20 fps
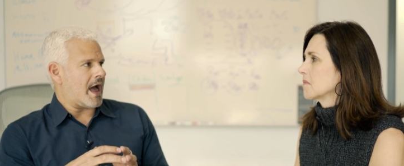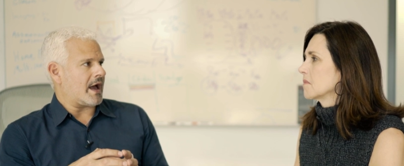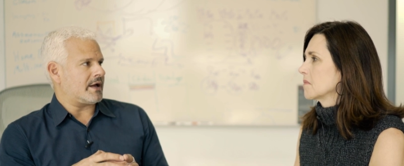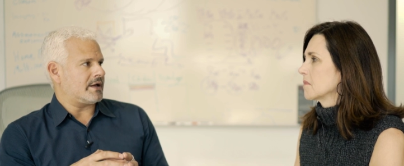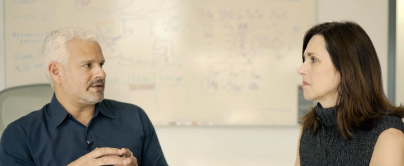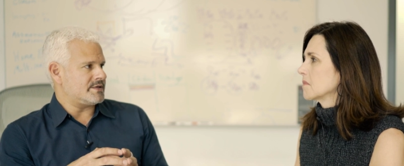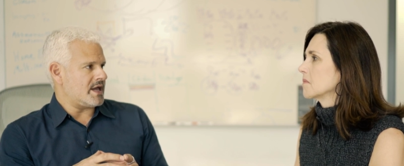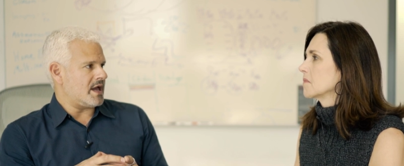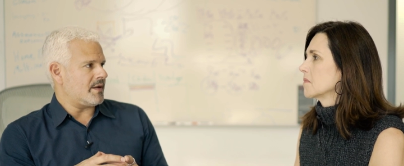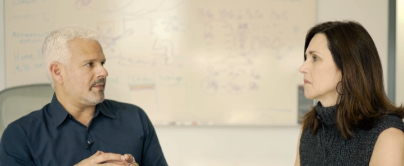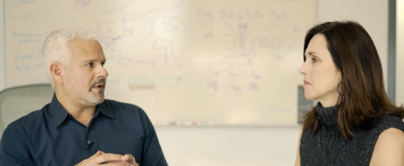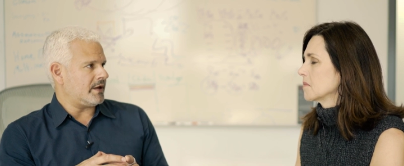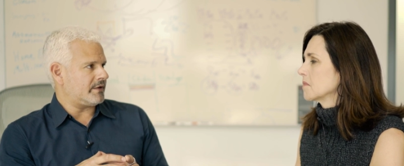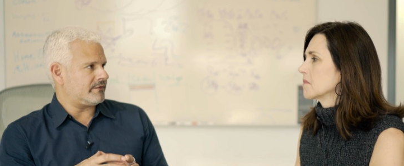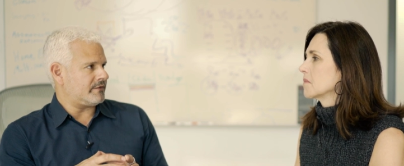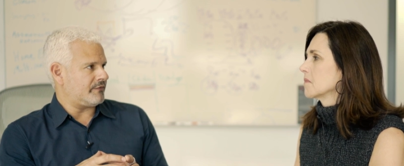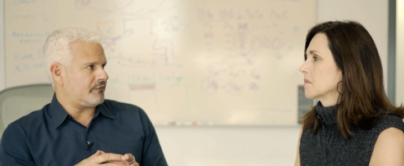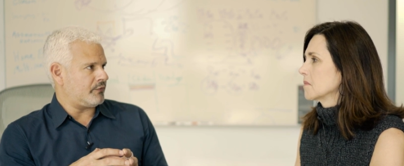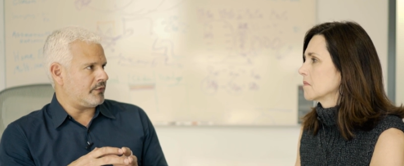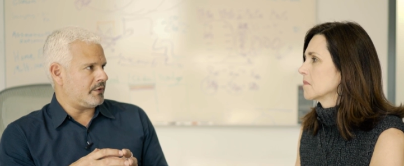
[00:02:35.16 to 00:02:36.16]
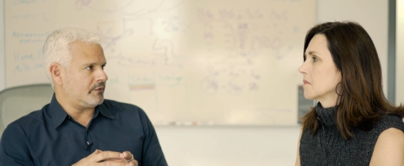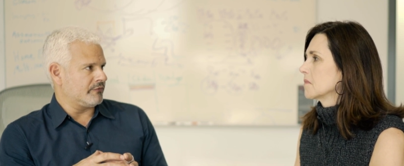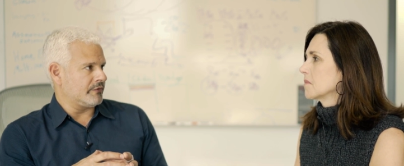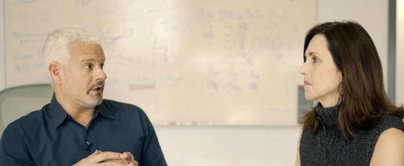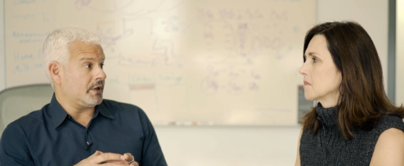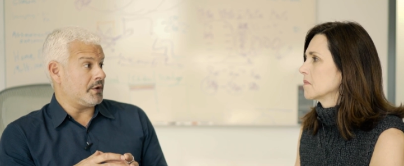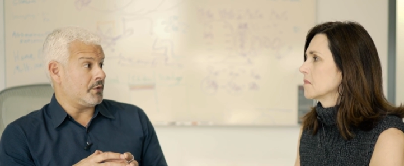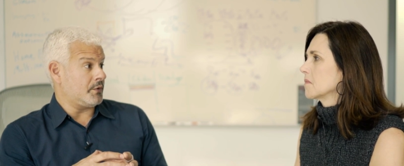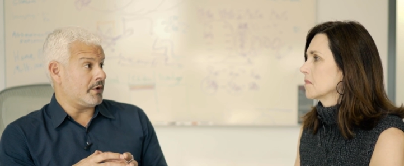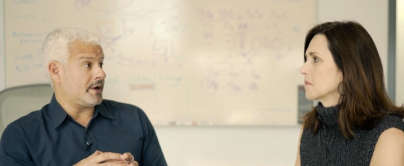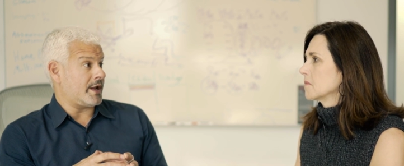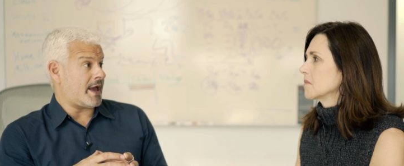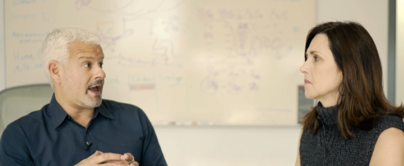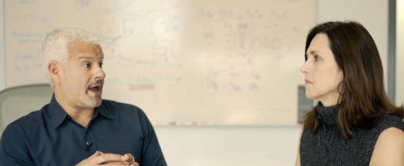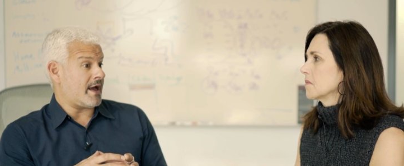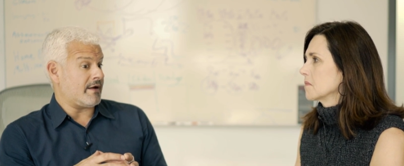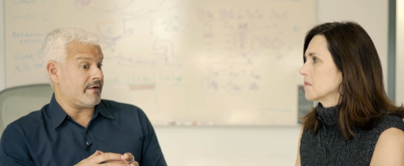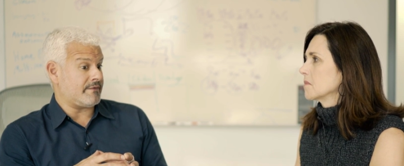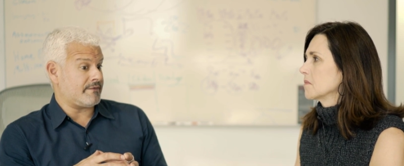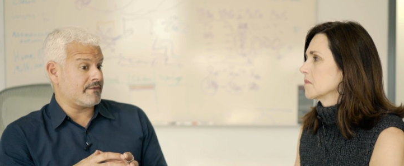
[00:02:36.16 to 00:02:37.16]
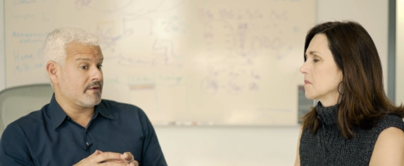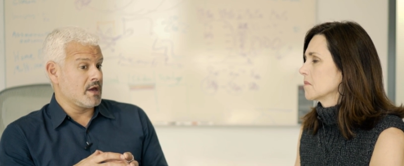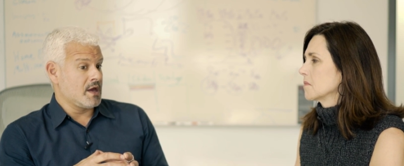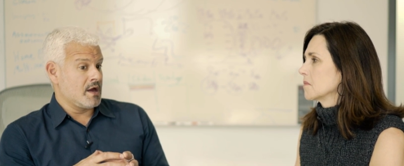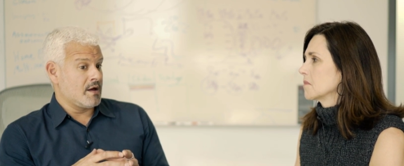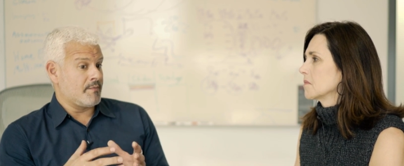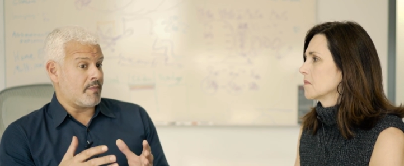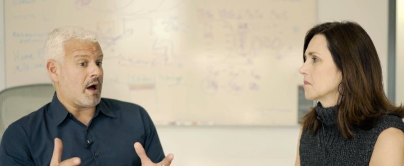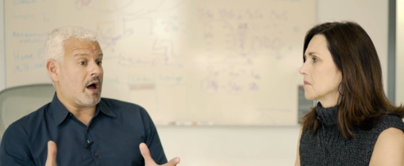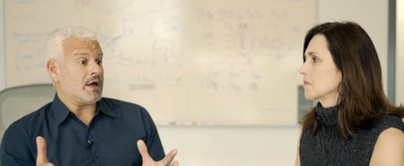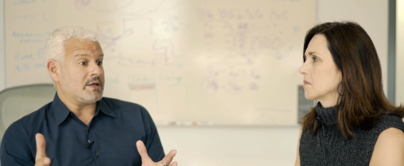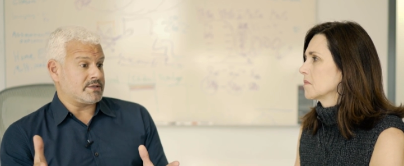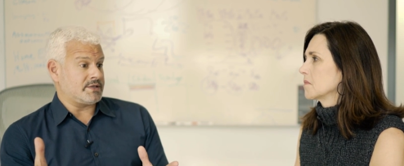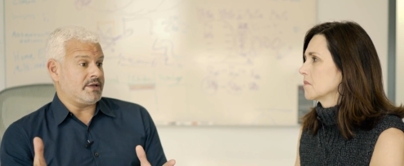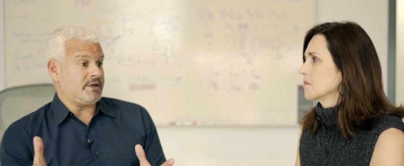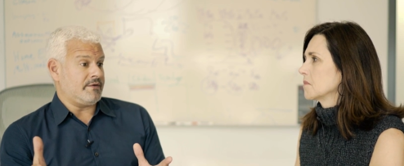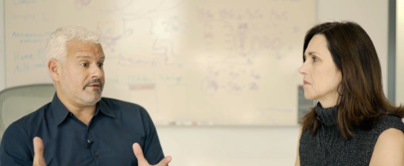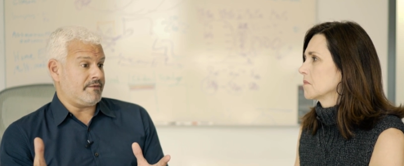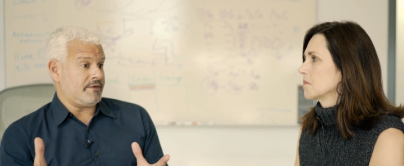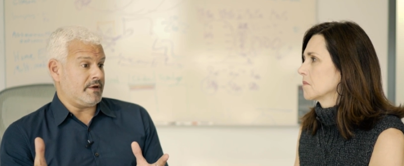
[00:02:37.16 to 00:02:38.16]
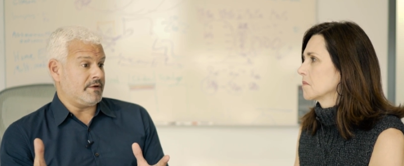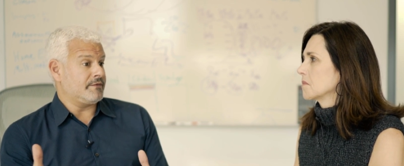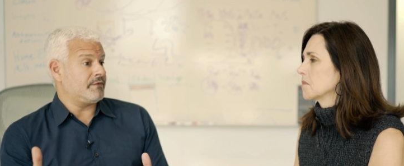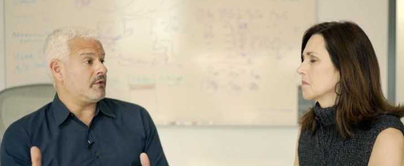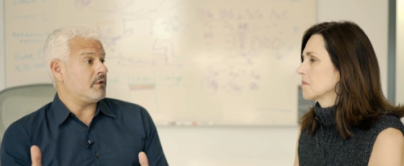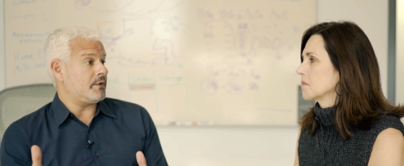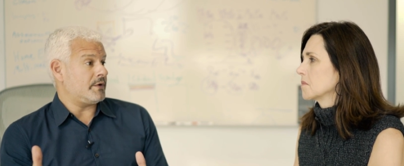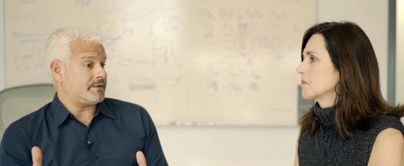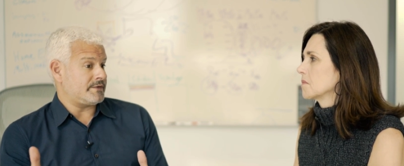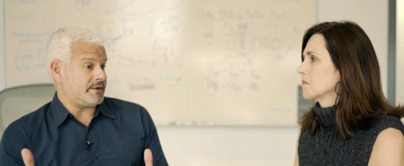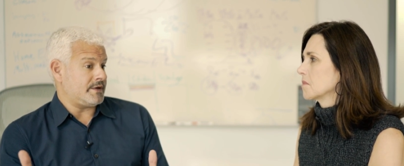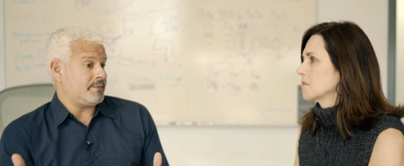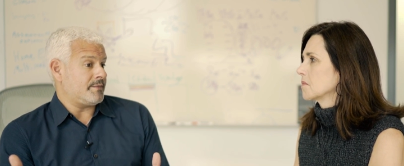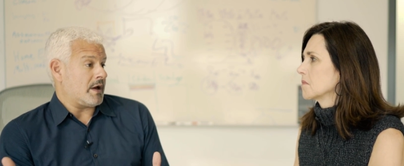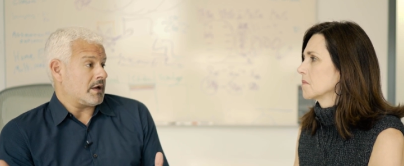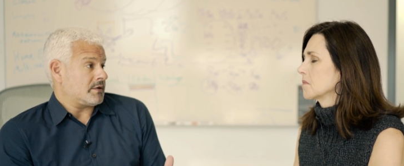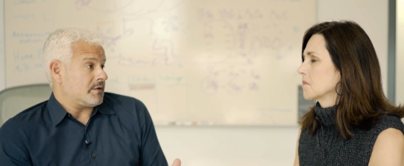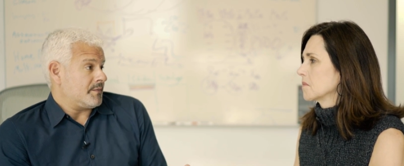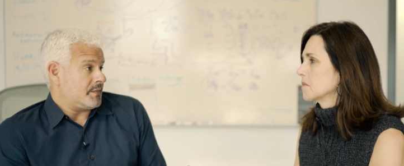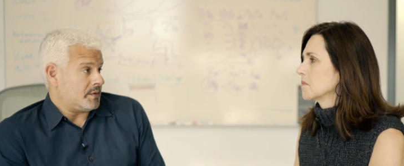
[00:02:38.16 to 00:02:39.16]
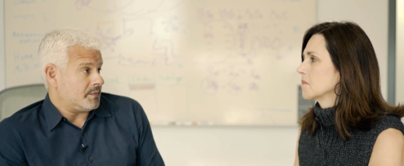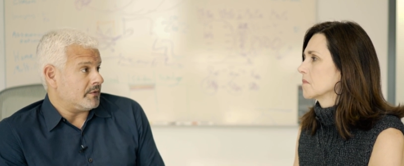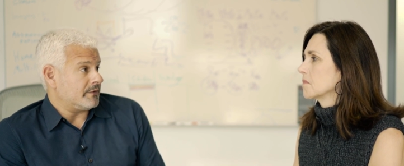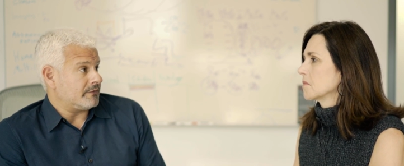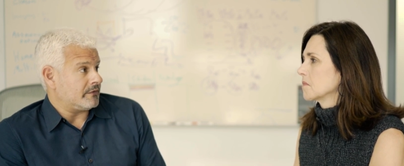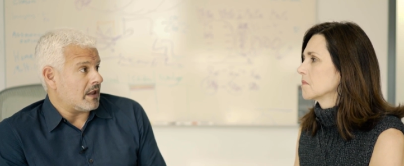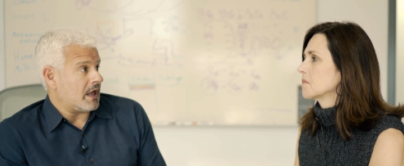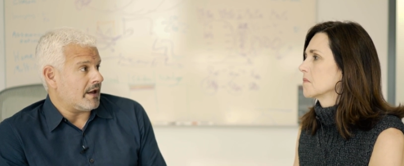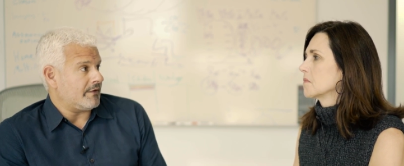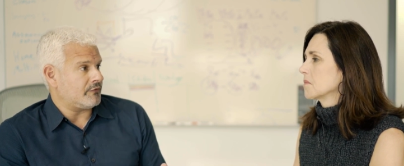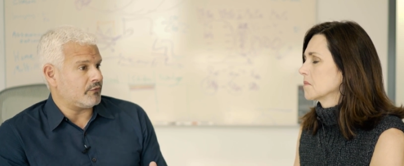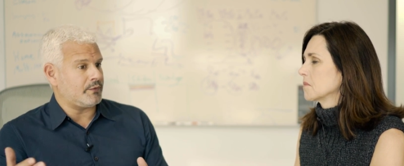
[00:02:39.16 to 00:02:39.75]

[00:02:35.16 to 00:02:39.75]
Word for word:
Speaker 1: academics if we really want to have positive influence and impact on people's lives.